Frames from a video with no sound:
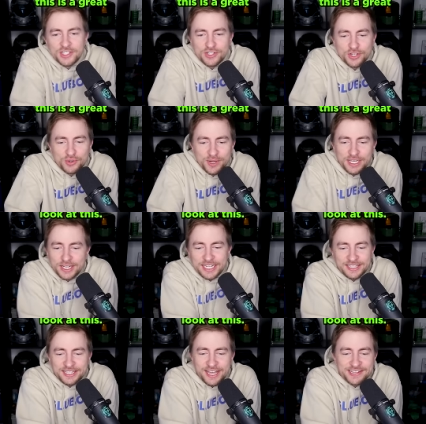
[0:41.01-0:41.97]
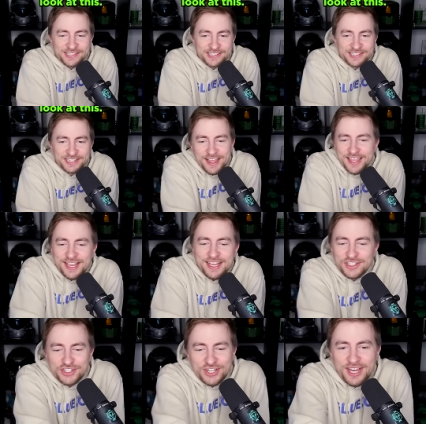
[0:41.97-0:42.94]
is a great. Look at this.
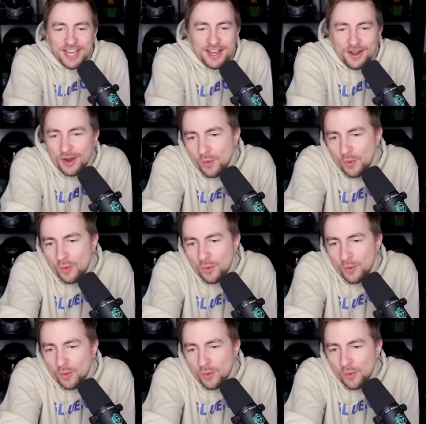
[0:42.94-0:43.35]
It, it,